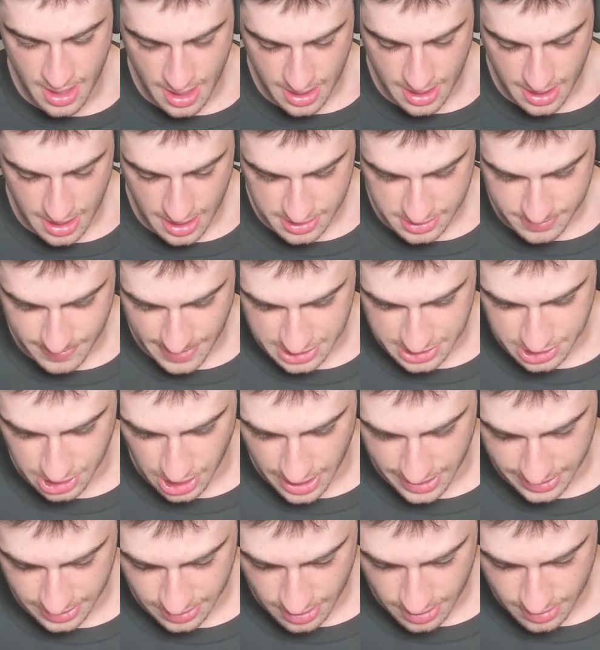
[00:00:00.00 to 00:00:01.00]
Smash
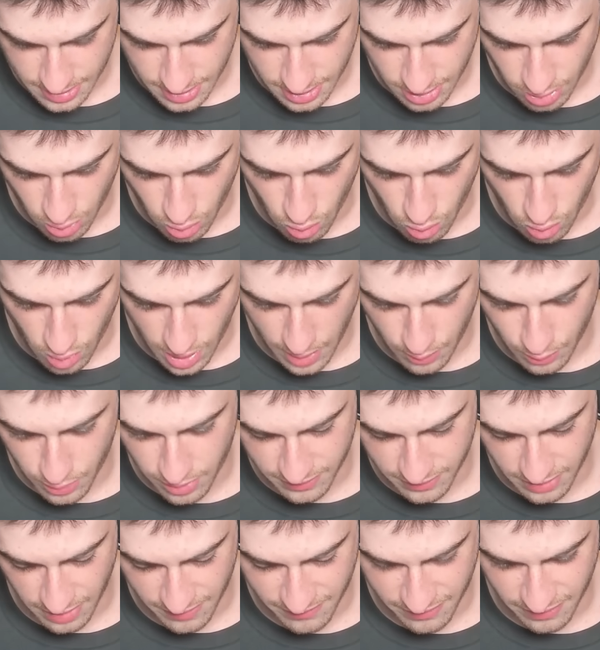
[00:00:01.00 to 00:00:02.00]
like. Oh, I would
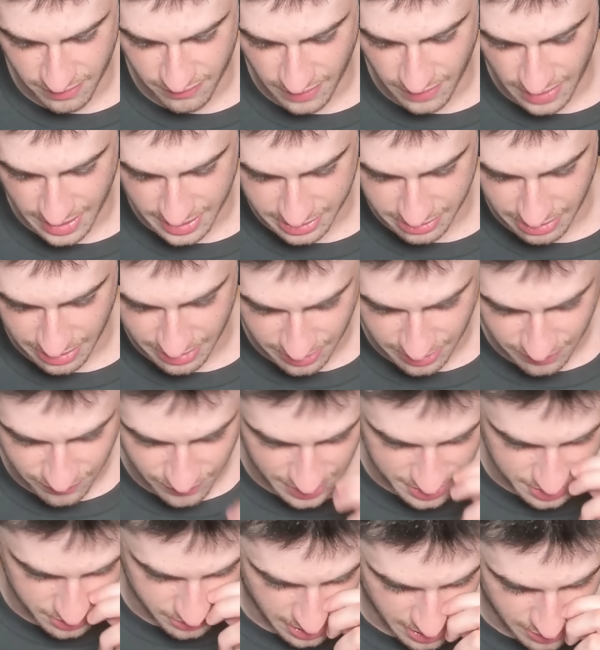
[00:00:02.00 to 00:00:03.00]
have gone for a Firecracker if I
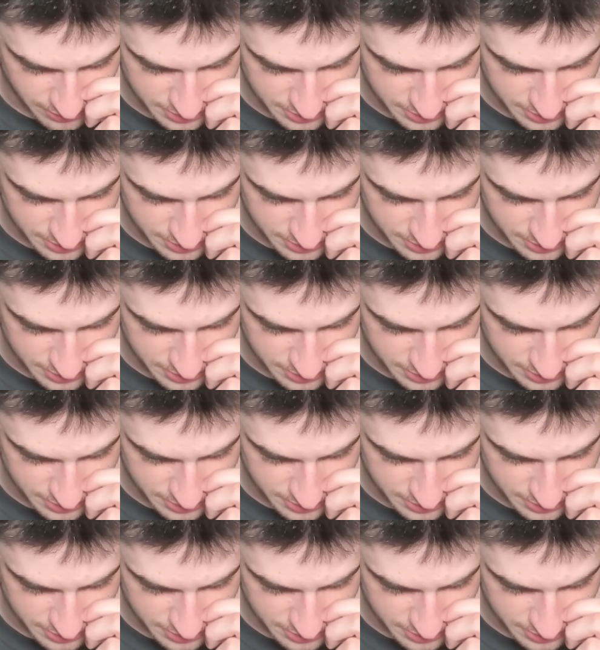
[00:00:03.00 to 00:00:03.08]
knew that was